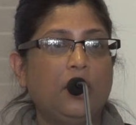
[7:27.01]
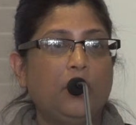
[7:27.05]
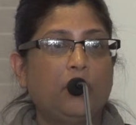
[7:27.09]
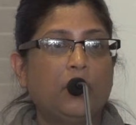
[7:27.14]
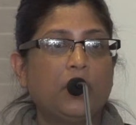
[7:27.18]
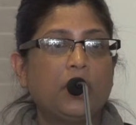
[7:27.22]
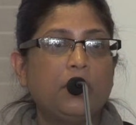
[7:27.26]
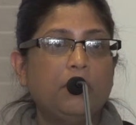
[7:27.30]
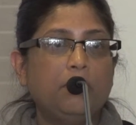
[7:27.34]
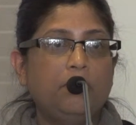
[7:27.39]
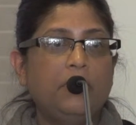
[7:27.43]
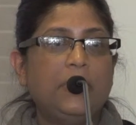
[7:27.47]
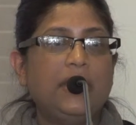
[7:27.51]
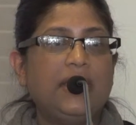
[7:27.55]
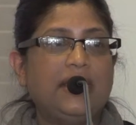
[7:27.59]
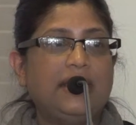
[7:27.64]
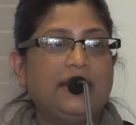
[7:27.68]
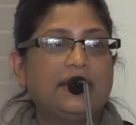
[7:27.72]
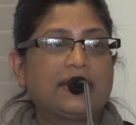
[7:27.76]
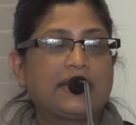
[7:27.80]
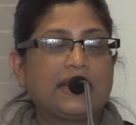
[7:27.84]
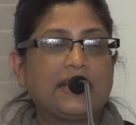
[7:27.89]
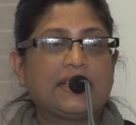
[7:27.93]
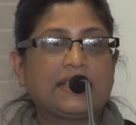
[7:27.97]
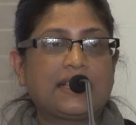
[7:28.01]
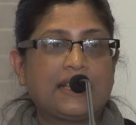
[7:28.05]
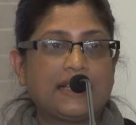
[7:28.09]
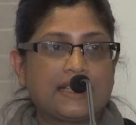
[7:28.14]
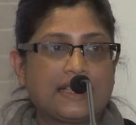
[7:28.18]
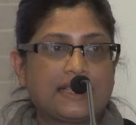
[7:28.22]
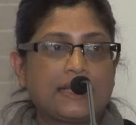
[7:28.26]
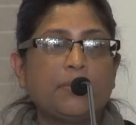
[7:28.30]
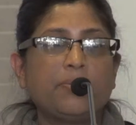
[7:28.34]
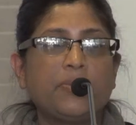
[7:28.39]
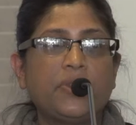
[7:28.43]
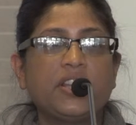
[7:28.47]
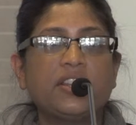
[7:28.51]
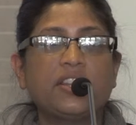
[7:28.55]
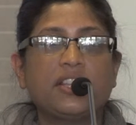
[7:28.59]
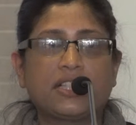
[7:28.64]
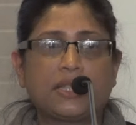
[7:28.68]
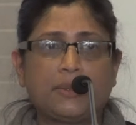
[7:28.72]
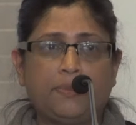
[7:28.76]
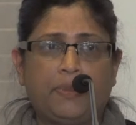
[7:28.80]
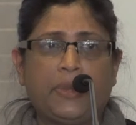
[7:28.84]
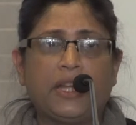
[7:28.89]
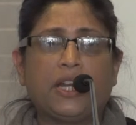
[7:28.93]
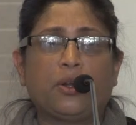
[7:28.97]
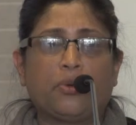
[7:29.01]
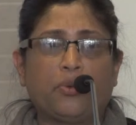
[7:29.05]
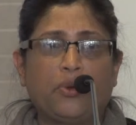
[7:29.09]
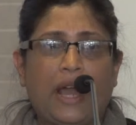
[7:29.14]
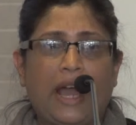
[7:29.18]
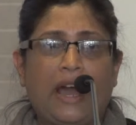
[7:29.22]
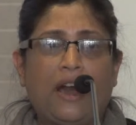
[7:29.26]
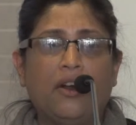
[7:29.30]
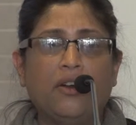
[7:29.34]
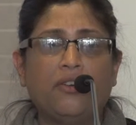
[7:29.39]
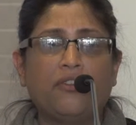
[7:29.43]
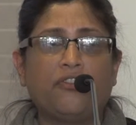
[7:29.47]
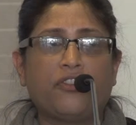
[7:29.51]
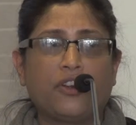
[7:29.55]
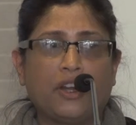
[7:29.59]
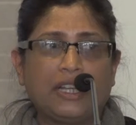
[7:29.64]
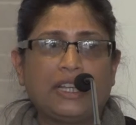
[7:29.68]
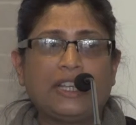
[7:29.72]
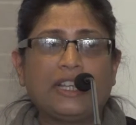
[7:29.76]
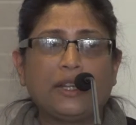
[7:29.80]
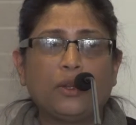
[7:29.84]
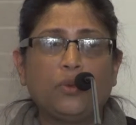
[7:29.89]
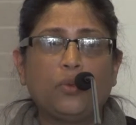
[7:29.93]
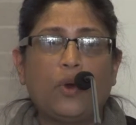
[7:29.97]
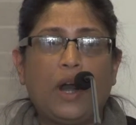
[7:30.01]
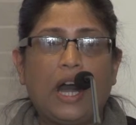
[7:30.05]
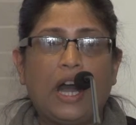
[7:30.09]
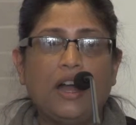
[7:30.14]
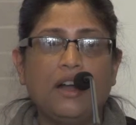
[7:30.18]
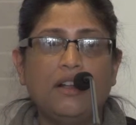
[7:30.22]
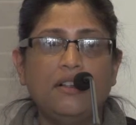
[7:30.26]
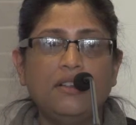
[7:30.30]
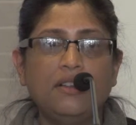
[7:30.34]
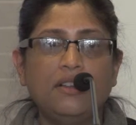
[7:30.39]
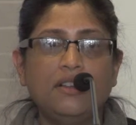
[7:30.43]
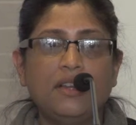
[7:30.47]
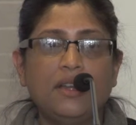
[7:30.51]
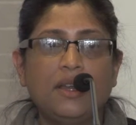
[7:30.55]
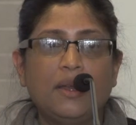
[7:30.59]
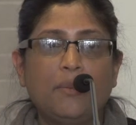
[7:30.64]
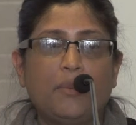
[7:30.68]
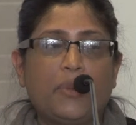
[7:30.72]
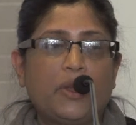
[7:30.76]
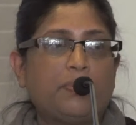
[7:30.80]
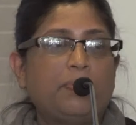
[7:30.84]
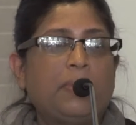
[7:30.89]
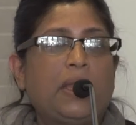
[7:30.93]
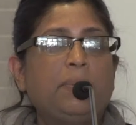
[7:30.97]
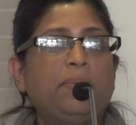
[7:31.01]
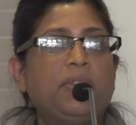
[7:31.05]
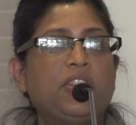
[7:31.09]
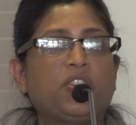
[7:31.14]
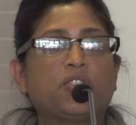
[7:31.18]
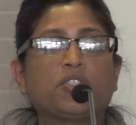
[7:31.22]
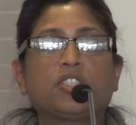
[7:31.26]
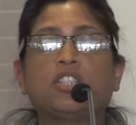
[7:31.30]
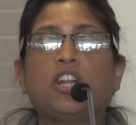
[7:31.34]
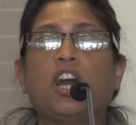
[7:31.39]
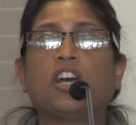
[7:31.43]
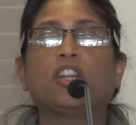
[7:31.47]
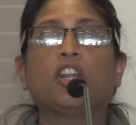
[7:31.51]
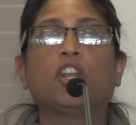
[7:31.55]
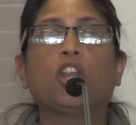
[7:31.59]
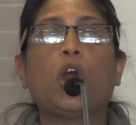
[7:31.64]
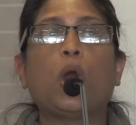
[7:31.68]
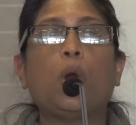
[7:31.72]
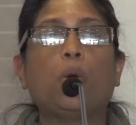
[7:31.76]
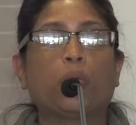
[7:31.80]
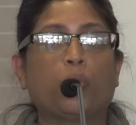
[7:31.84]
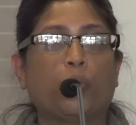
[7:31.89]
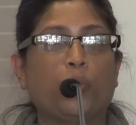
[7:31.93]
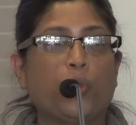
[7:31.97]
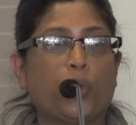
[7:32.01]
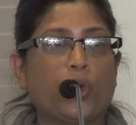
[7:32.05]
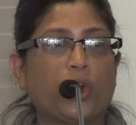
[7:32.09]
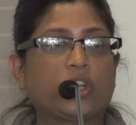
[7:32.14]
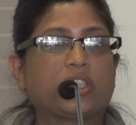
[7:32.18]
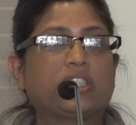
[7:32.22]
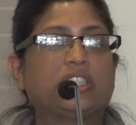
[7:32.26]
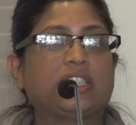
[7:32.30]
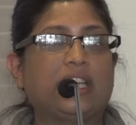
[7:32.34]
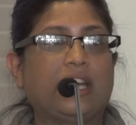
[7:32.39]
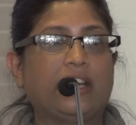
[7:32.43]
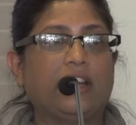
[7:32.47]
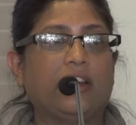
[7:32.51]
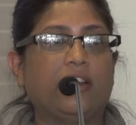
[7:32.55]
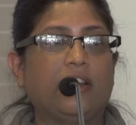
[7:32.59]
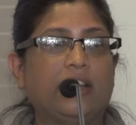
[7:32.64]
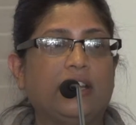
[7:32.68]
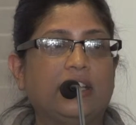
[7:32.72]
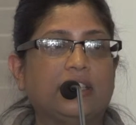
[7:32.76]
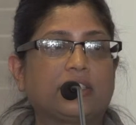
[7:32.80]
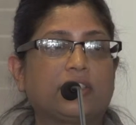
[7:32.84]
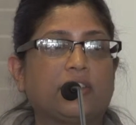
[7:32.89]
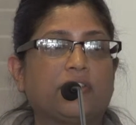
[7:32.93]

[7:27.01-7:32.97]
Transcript: What it means is that something that's been around for a little while, but maybe there's not a lot of work done on it.